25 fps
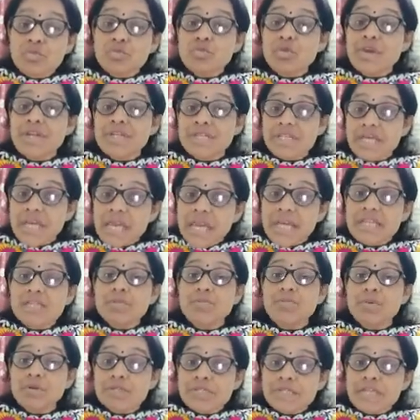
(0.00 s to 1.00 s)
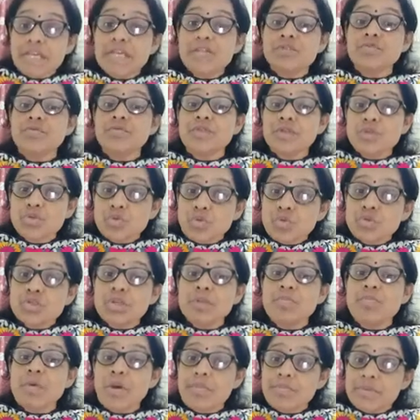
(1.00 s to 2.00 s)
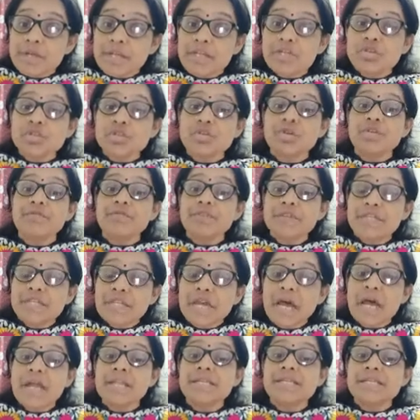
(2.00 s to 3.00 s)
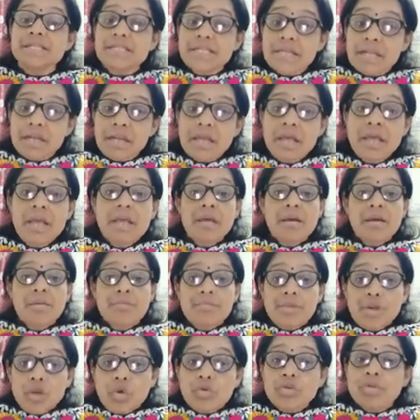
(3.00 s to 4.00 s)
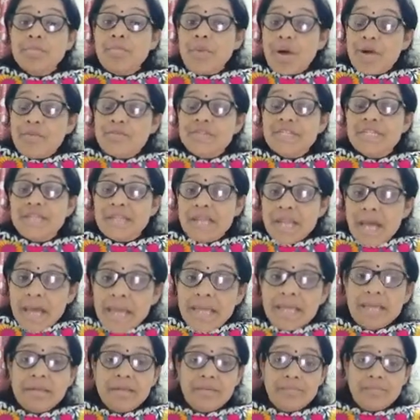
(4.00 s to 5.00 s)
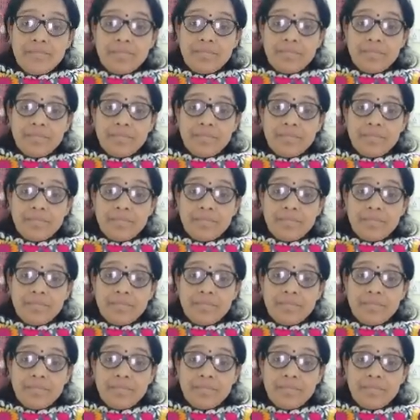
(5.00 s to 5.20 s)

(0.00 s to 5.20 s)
28% of the total population of India are still below the poverty line.